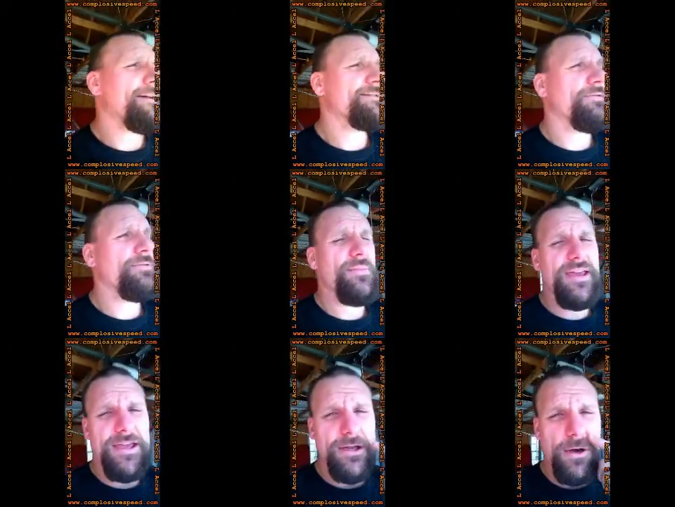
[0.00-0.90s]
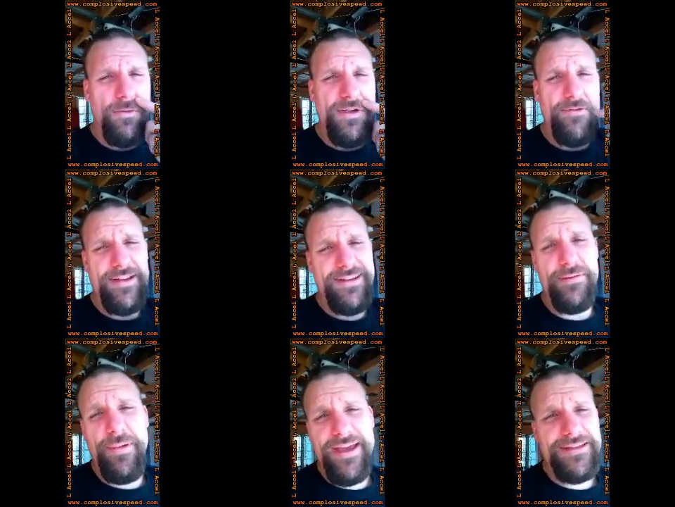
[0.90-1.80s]
So with me, you know, even when I did
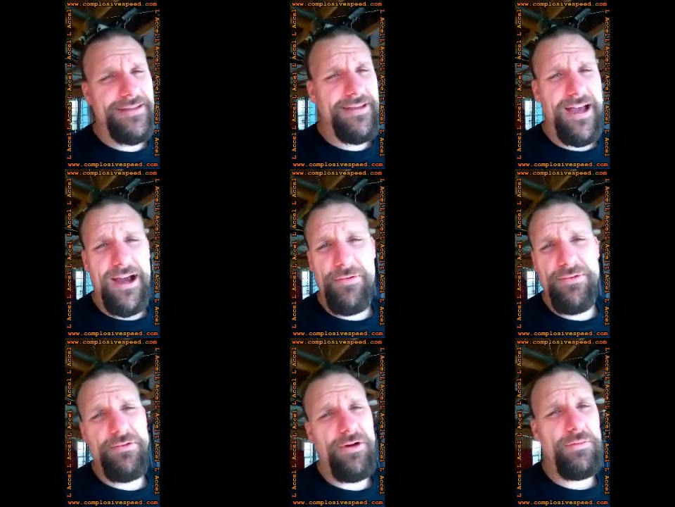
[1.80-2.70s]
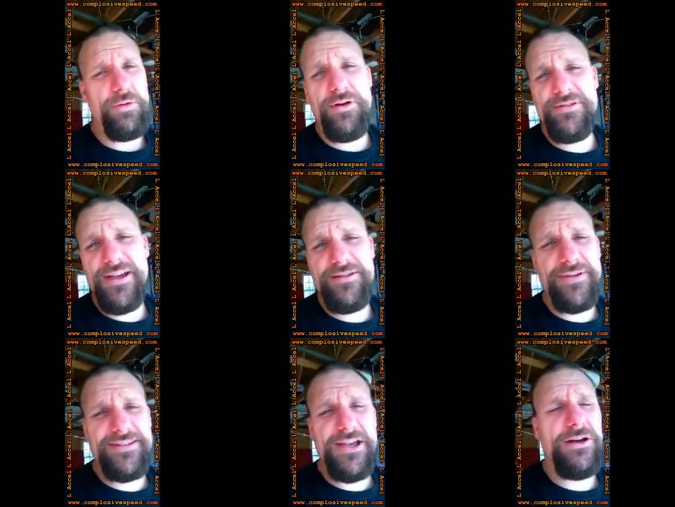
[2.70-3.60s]
the bands, I went through all the prototypes
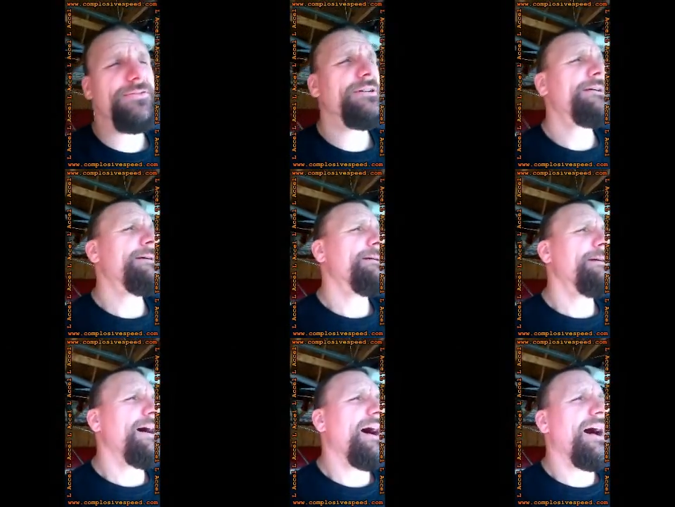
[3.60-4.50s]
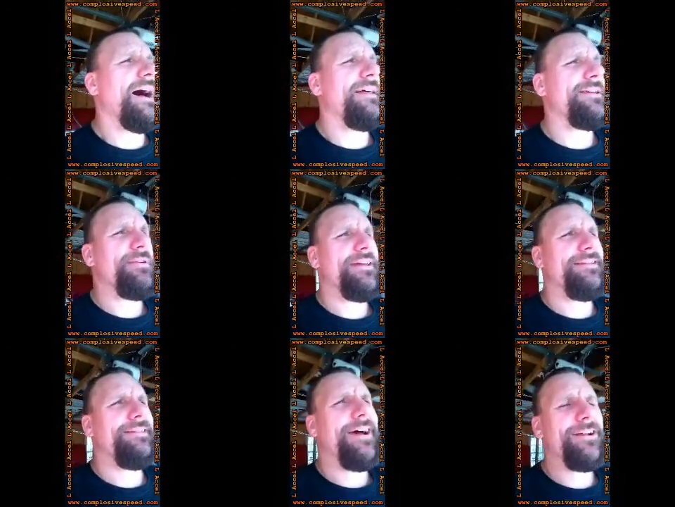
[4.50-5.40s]
myself. I think we
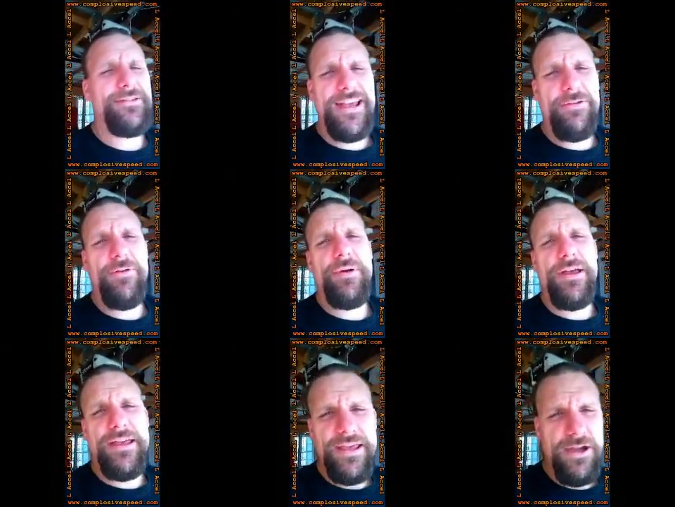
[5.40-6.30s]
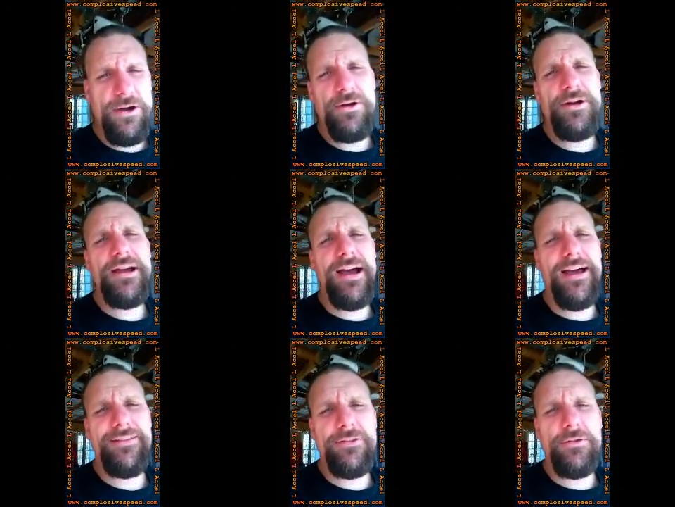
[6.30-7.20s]
had 9 or 10 of them here.
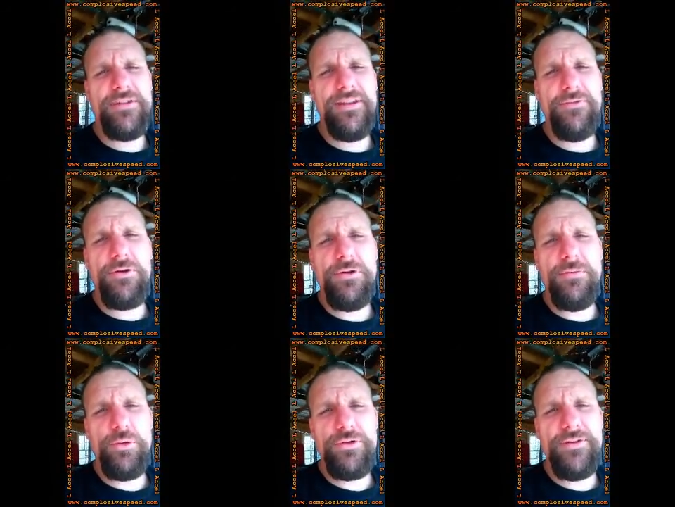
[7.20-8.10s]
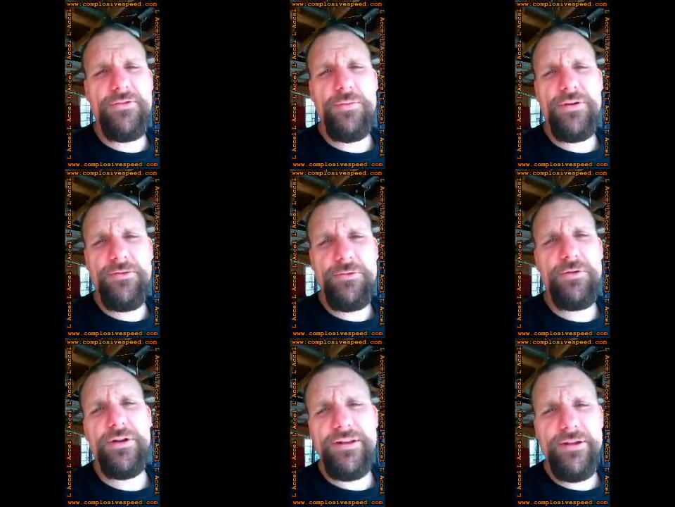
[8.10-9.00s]
It's a little more difficult because we're
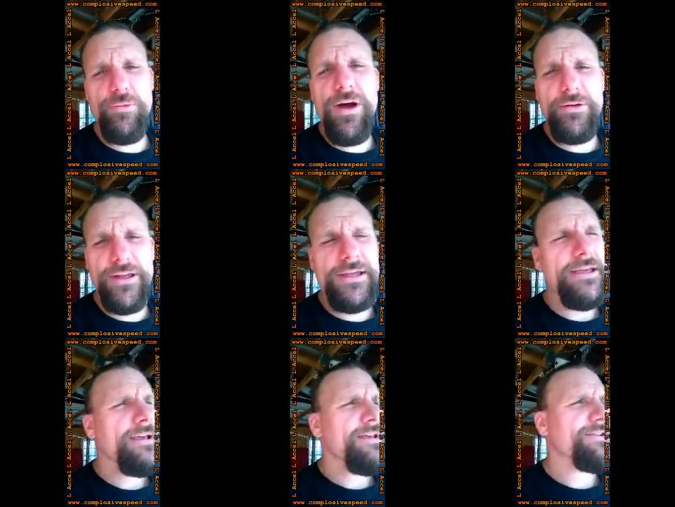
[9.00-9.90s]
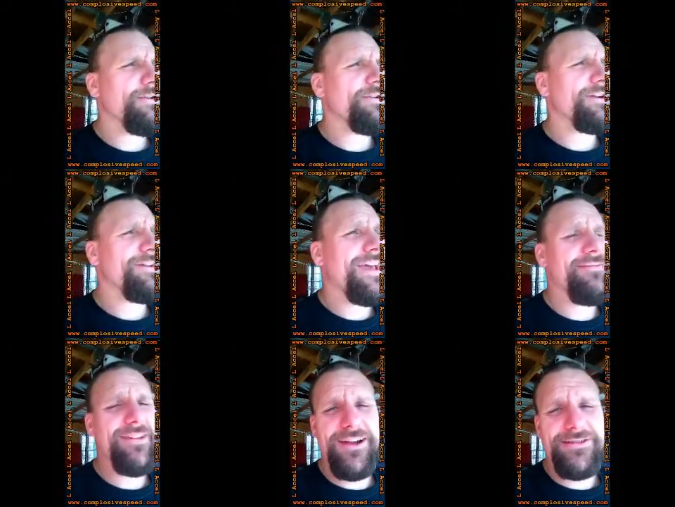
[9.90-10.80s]
doing the welding, so you're not going to
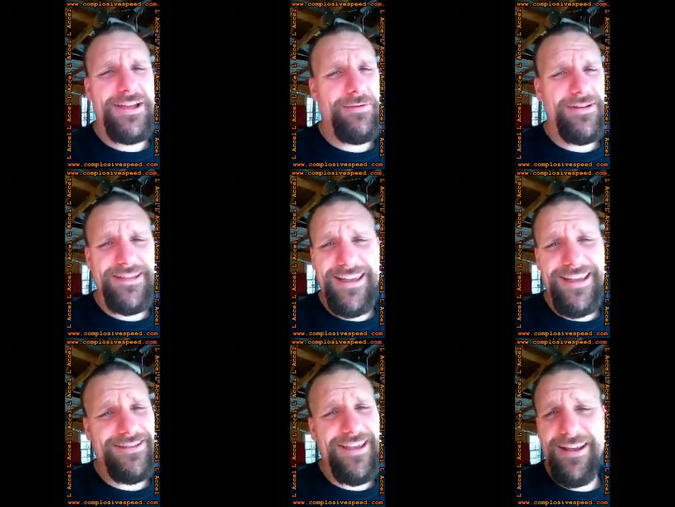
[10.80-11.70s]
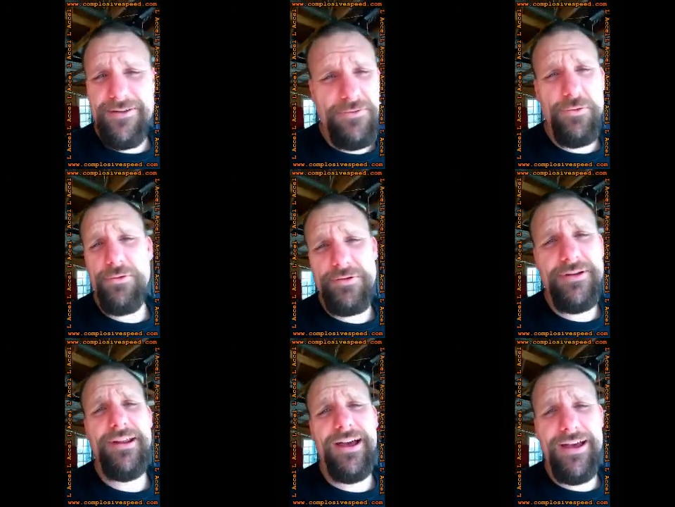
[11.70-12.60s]
have 9 or 10 because I guess can't afford
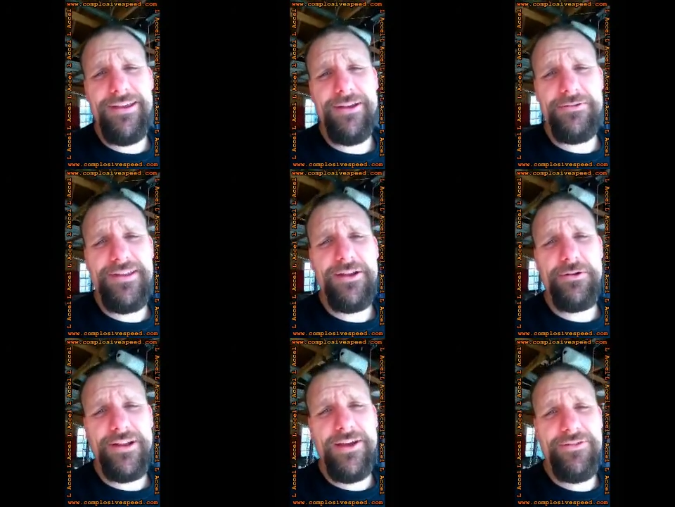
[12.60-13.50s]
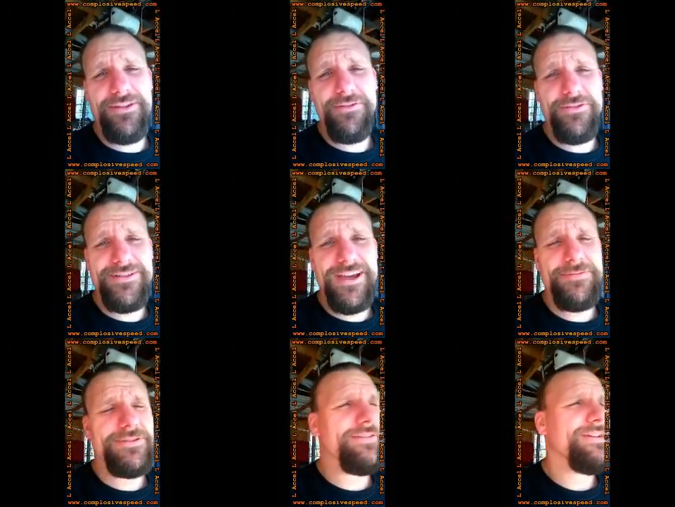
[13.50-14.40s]
you know, 10 or 11 different
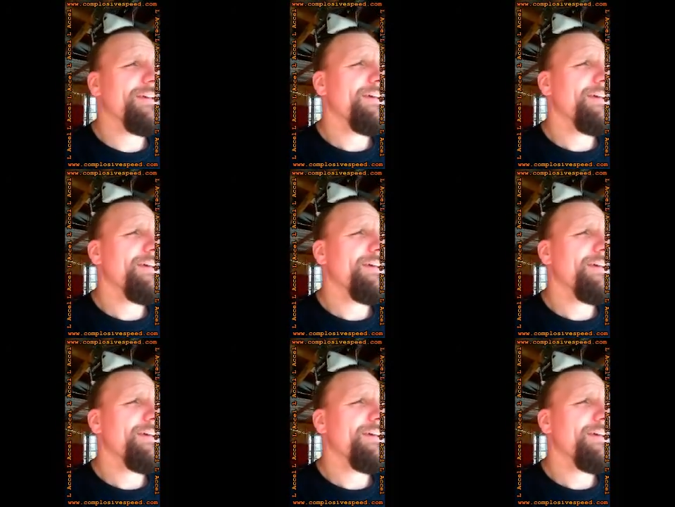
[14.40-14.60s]
types of it.